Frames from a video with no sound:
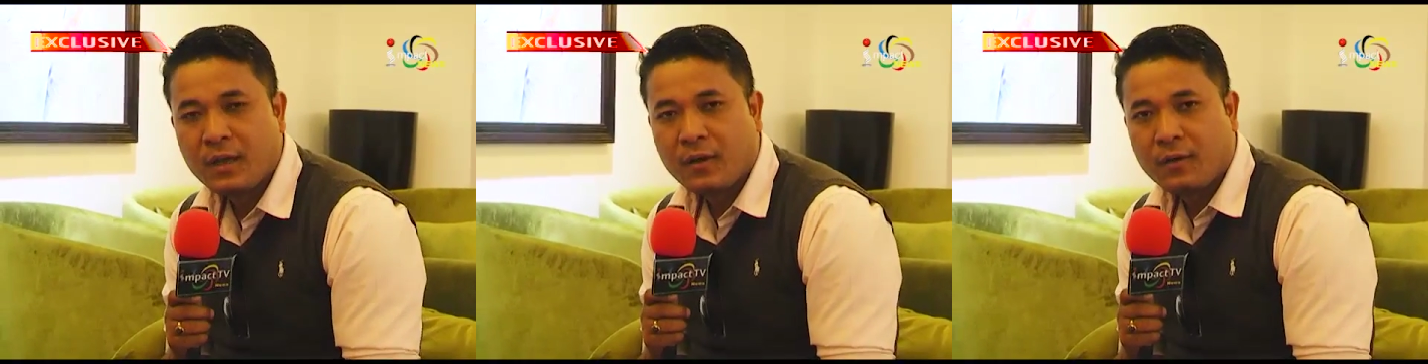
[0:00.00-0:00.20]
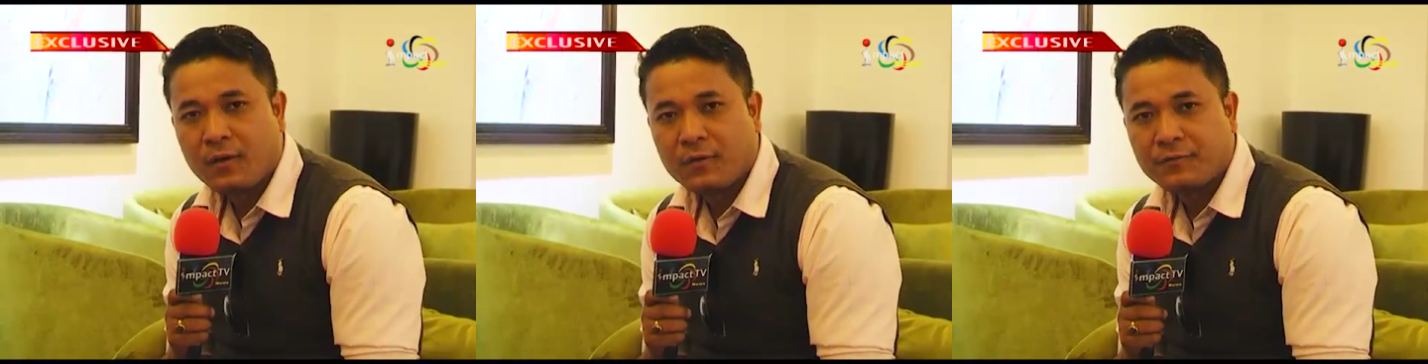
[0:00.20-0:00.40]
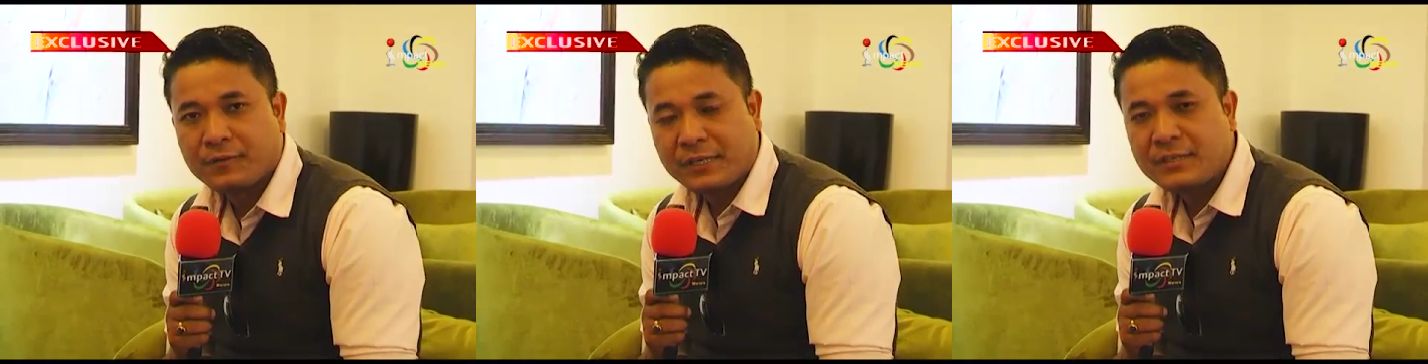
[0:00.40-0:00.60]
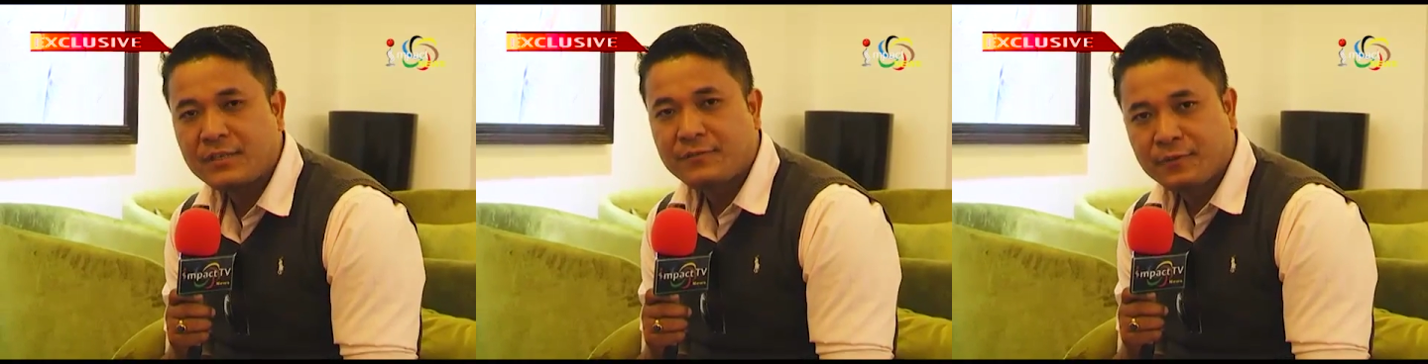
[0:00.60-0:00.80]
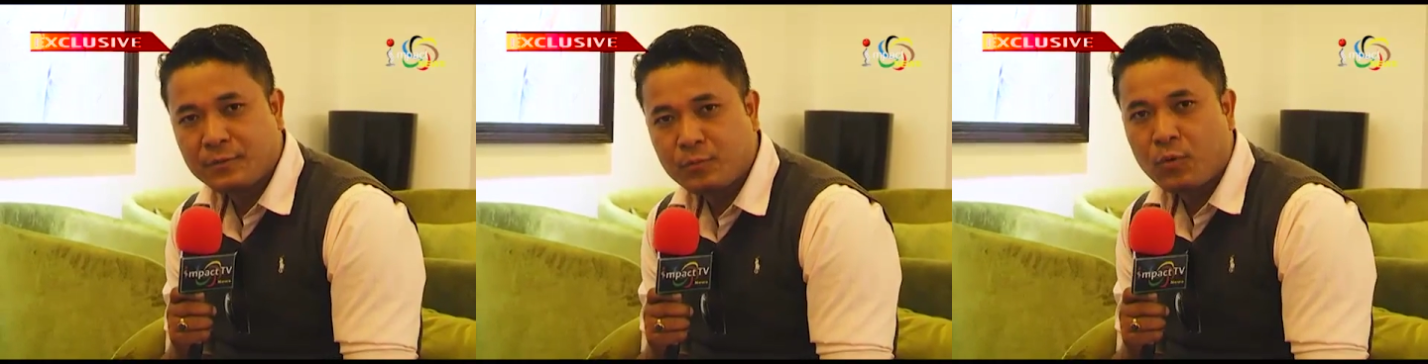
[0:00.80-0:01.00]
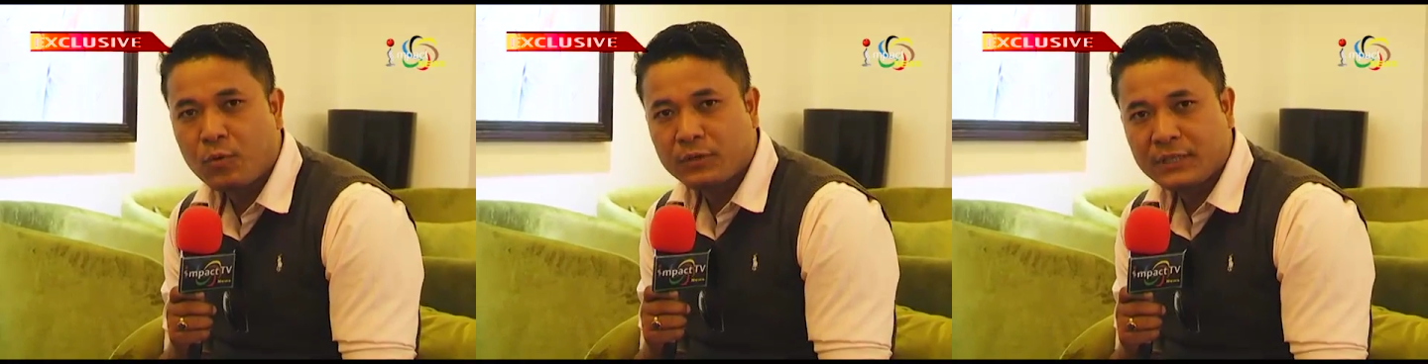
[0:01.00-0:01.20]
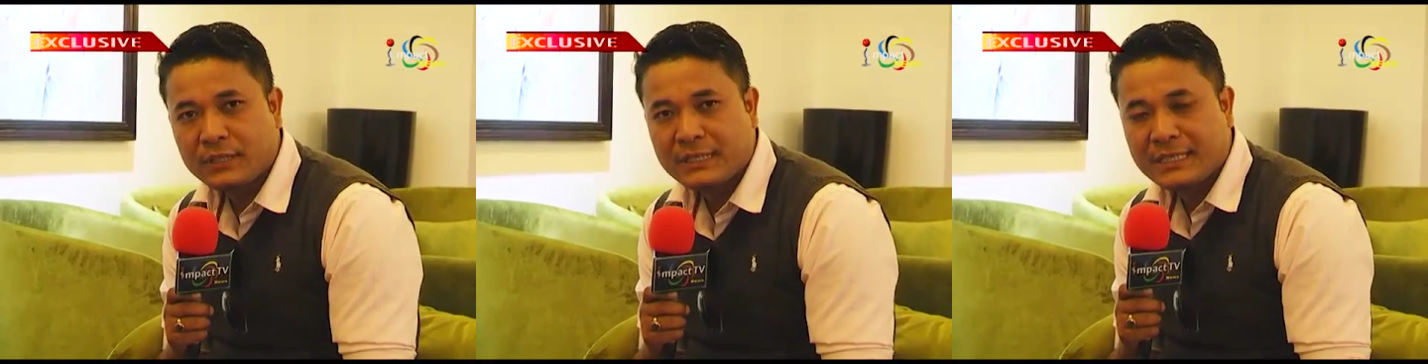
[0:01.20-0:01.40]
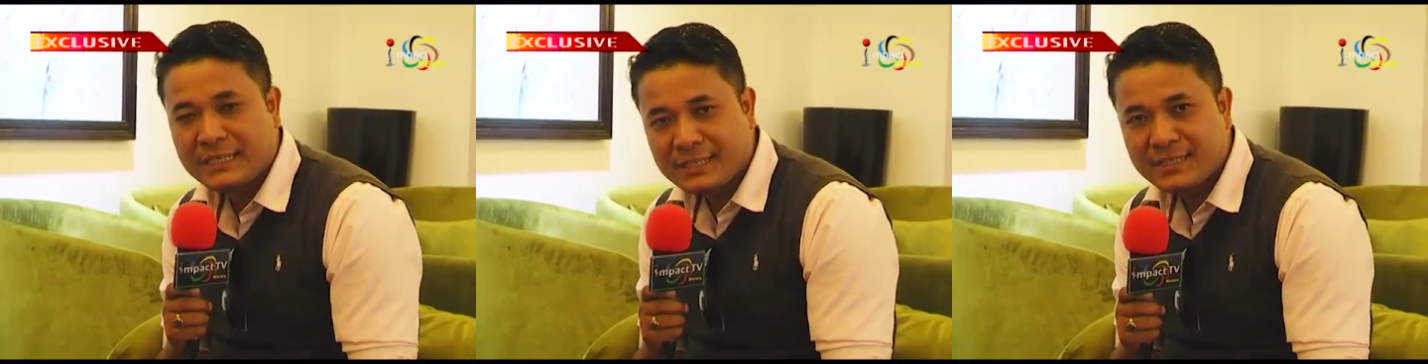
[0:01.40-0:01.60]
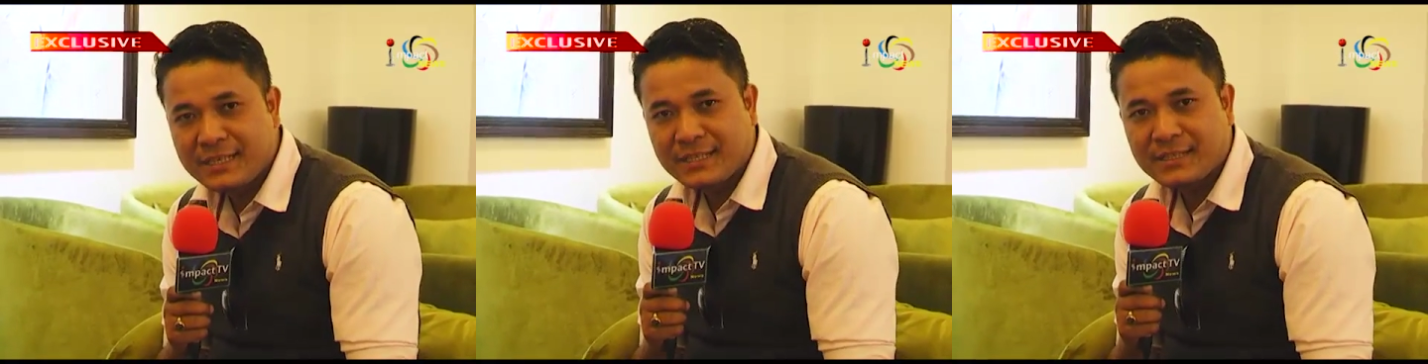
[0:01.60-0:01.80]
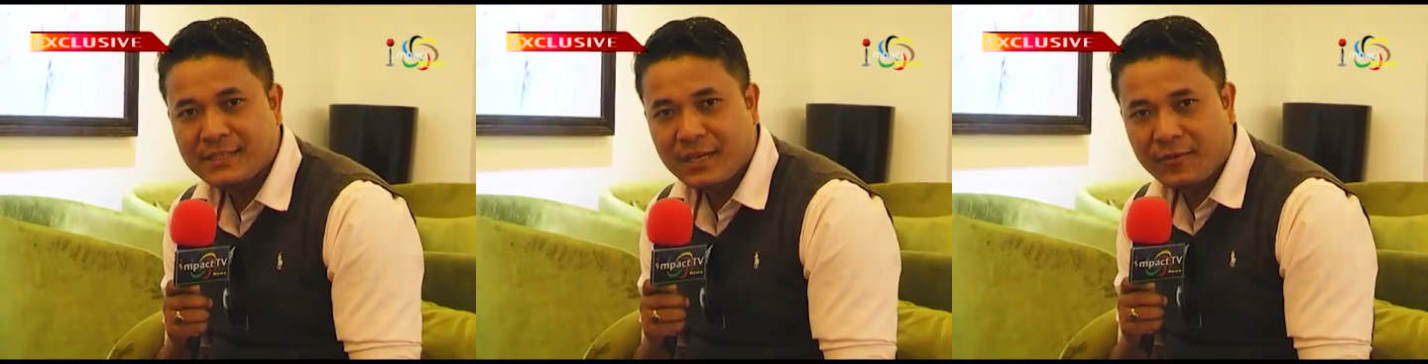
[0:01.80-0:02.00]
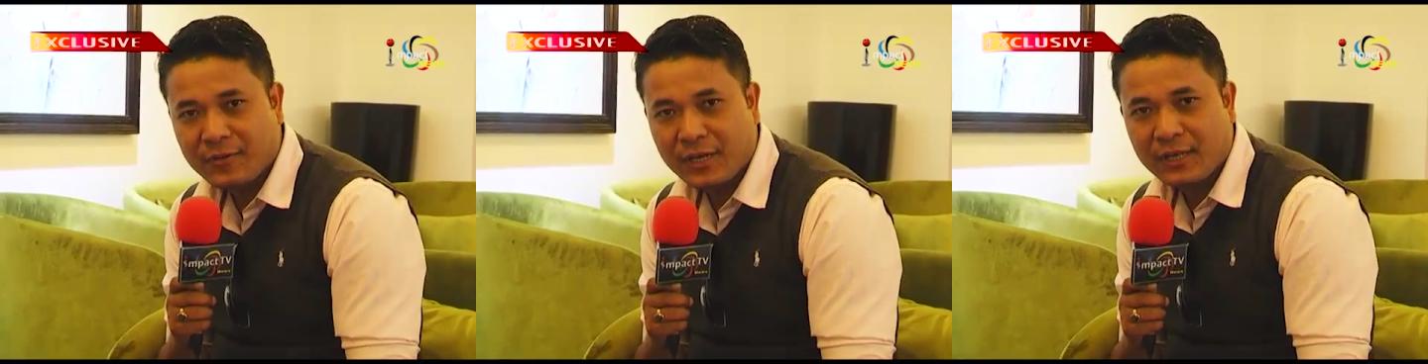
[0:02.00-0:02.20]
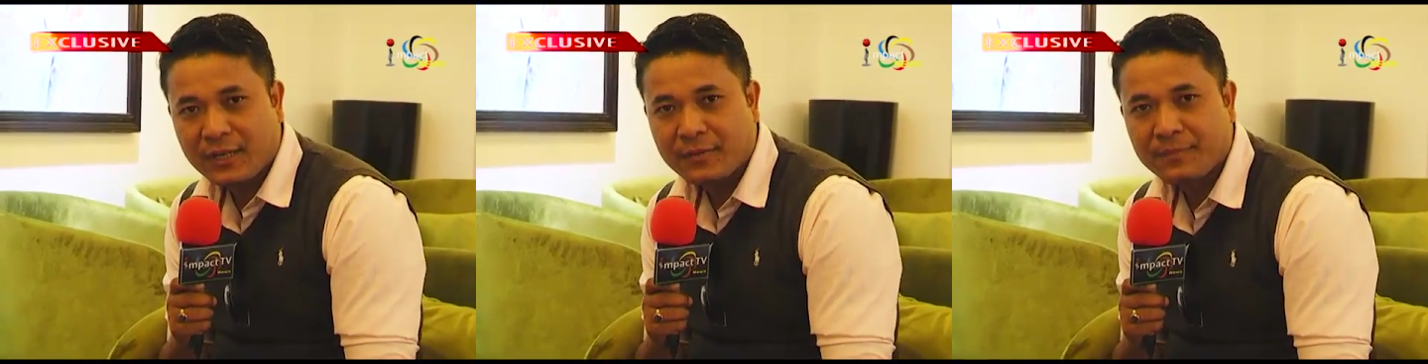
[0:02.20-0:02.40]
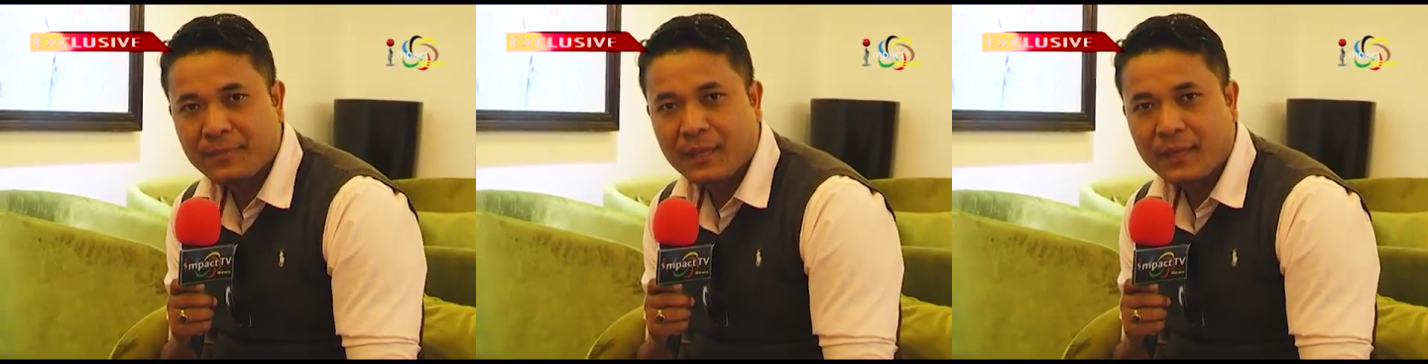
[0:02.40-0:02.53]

of Indian football in the international arena.